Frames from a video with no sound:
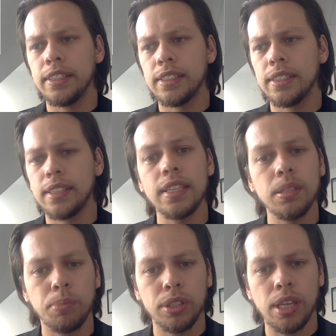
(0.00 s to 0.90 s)

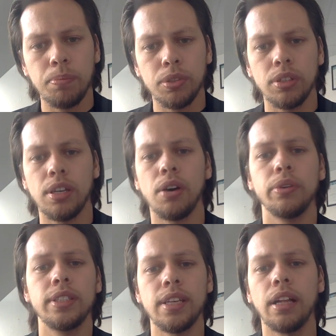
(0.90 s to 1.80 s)
sense perception, how
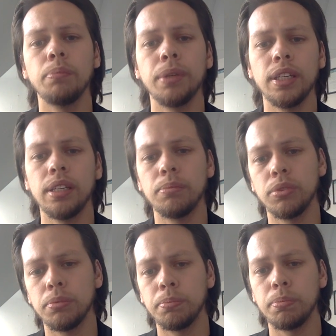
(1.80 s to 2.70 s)
he's helping him
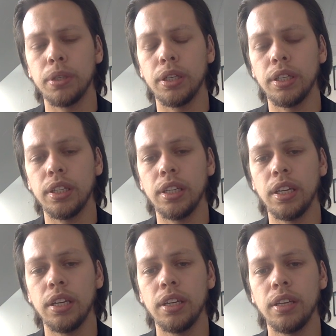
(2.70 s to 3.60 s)
to
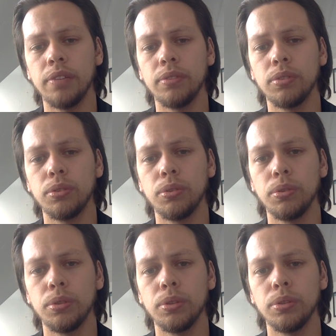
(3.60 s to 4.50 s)

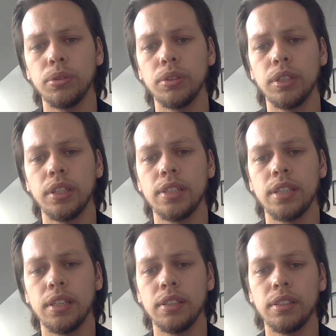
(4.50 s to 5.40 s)
in a
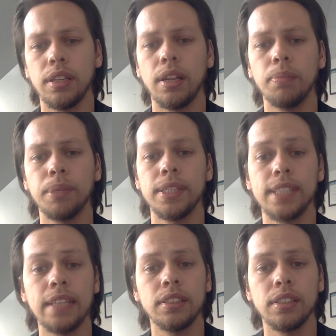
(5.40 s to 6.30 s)
sense help his
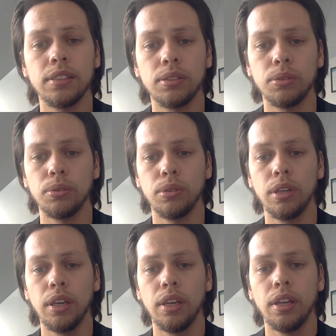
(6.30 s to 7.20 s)
senses to
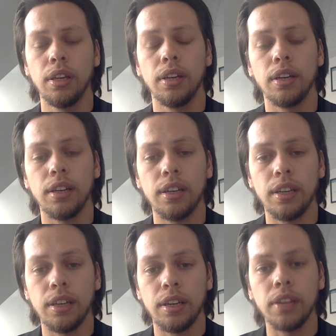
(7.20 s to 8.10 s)

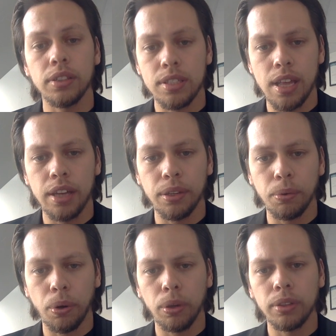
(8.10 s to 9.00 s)
understand the
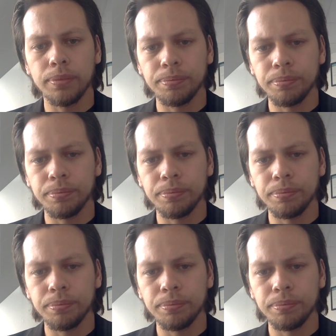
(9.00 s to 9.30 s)
world.